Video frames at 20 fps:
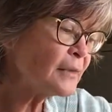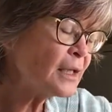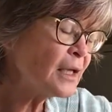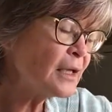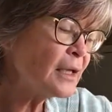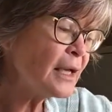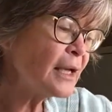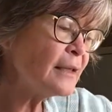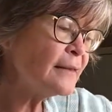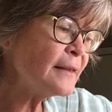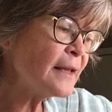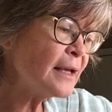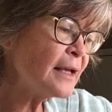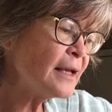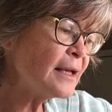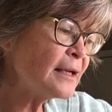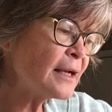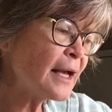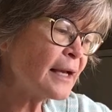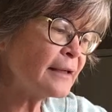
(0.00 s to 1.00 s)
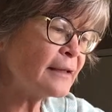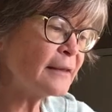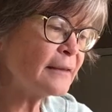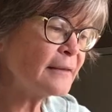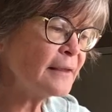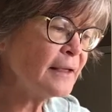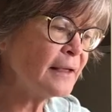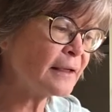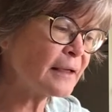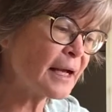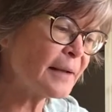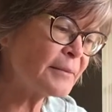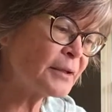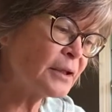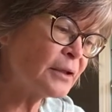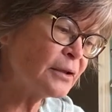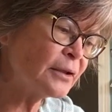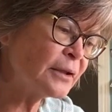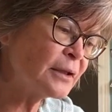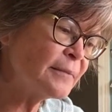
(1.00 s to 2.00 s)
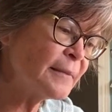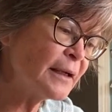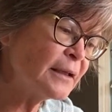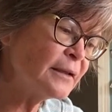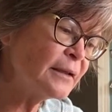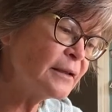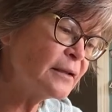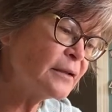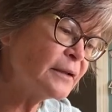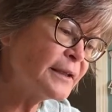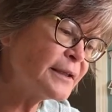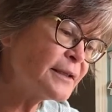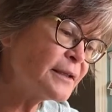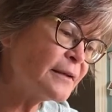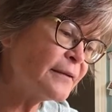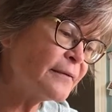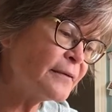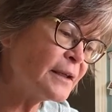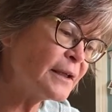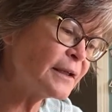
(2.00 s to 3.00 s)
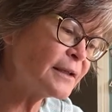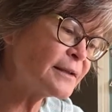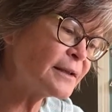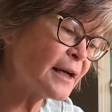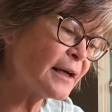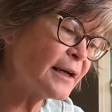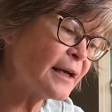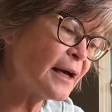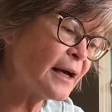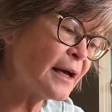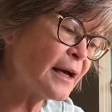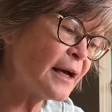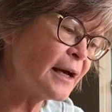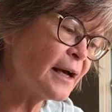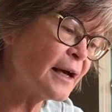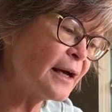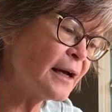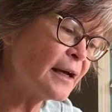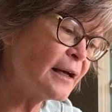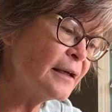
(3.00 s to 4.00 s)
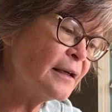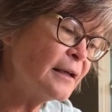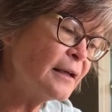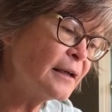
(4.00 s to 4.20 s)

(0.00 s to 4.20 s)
then I think I'm going to look at my little list of things I had.